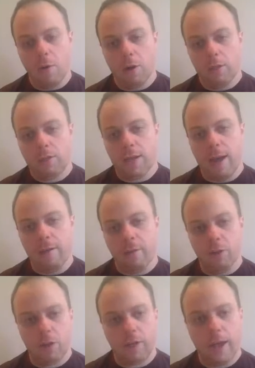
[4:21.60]
I wanted to have
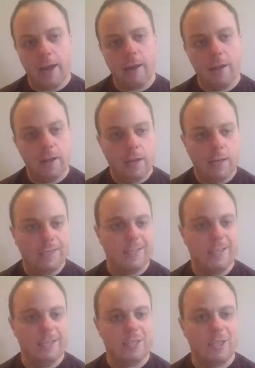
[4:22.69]
a look at
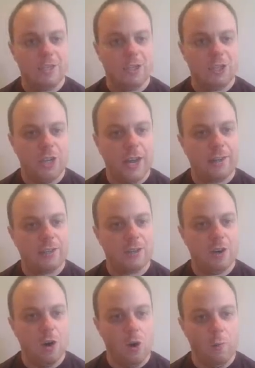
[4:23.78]
is this
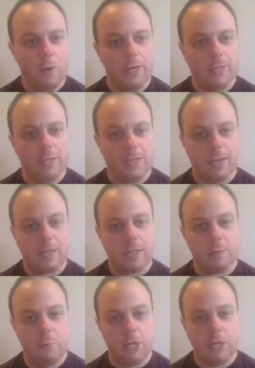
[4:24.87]
Schecter Omen
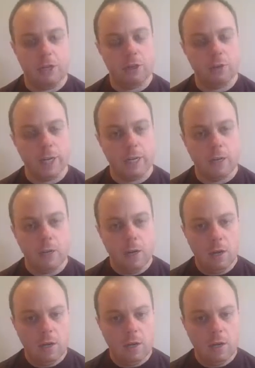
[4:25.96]
6 Mean Green.